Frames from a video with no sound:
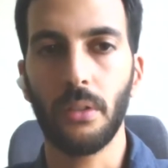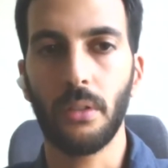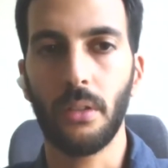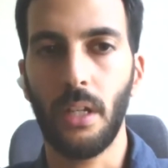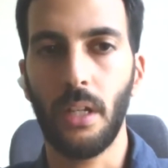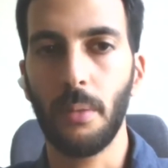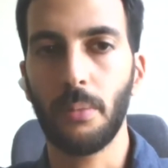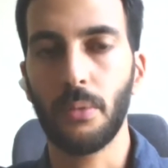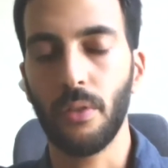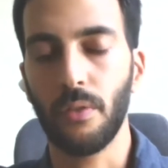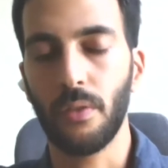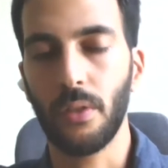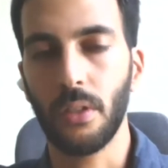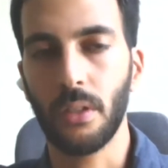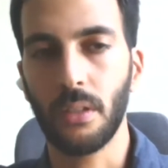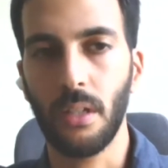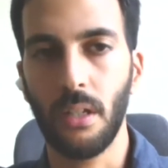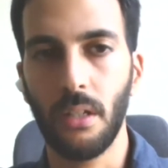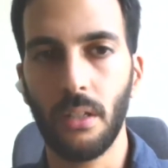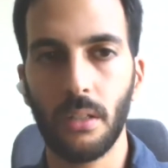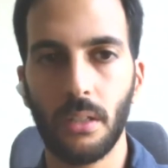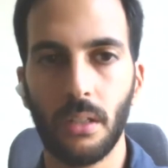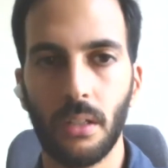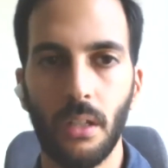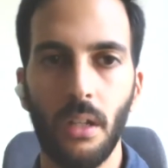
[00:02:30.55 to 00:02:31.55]
types of
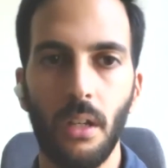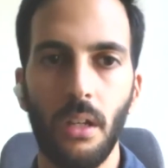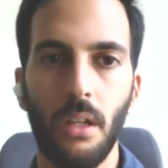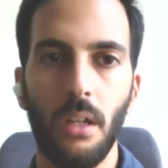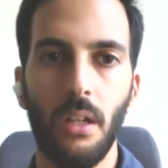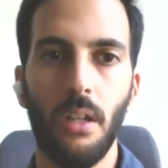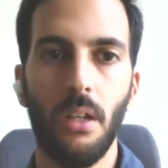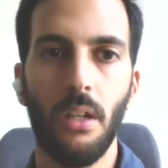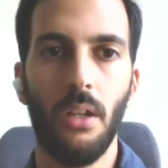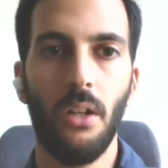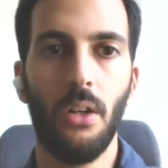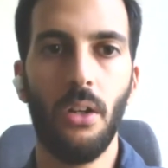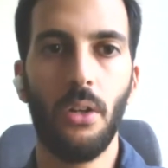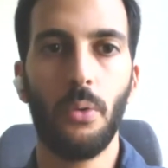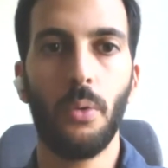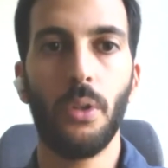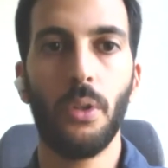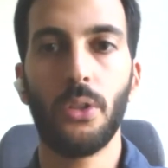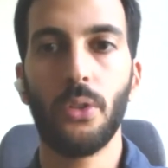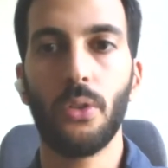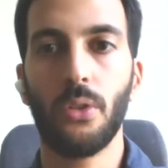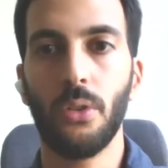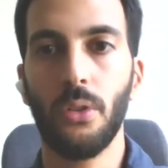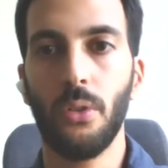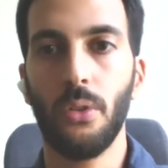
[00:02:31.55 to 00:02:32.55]
designs, or what
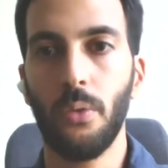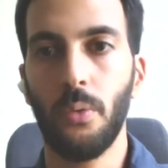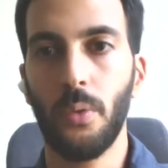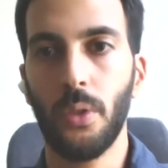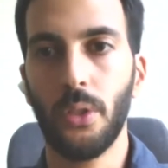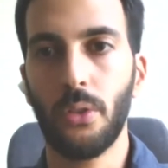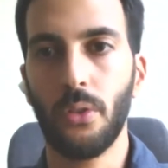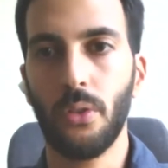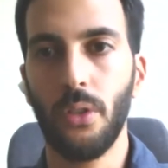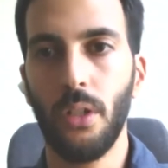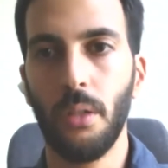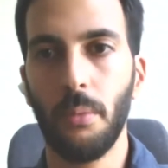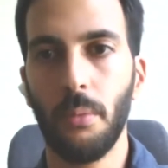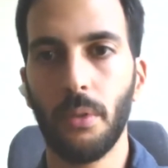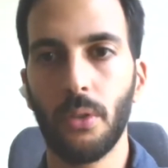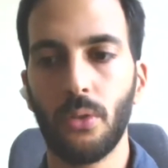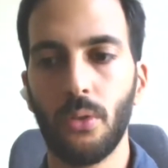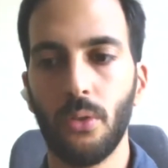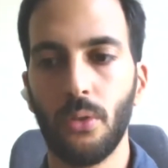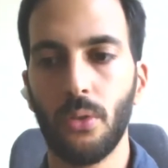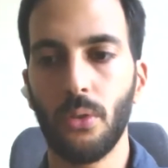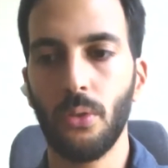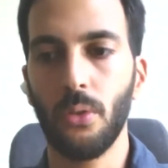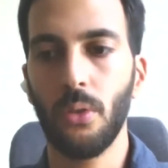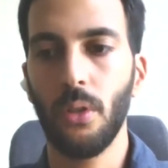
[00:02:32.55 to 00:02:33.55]
you're aiming to do.